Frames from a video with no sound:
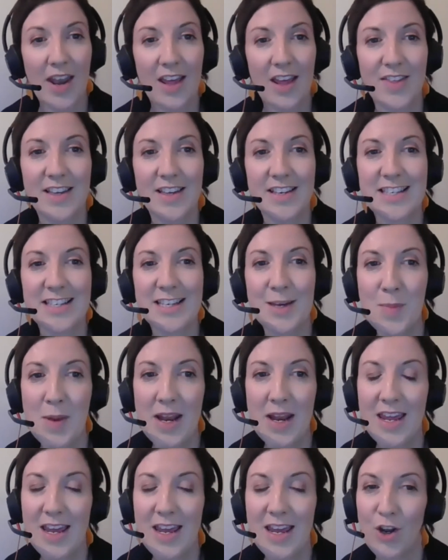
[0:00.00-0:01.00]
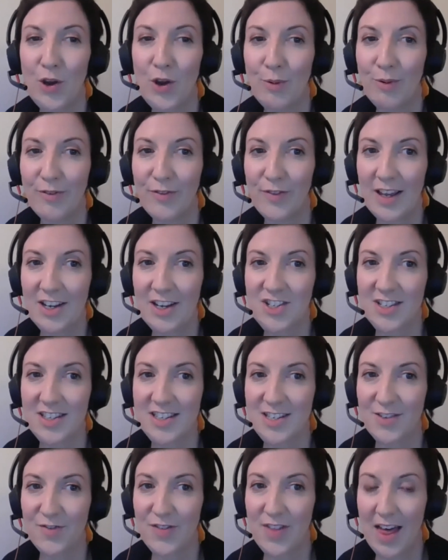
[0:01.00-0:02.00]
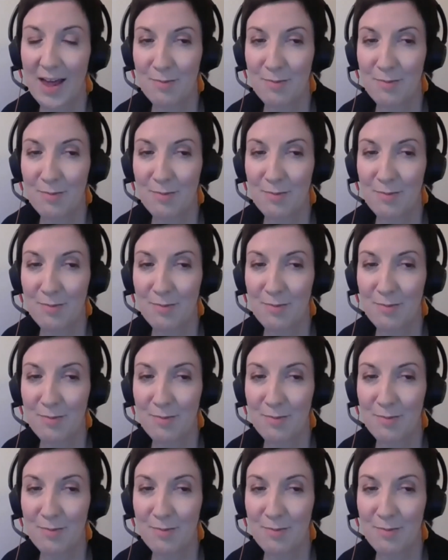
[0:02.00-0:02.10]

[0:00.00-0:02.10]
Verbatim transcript: on that ethics committee and her reflections of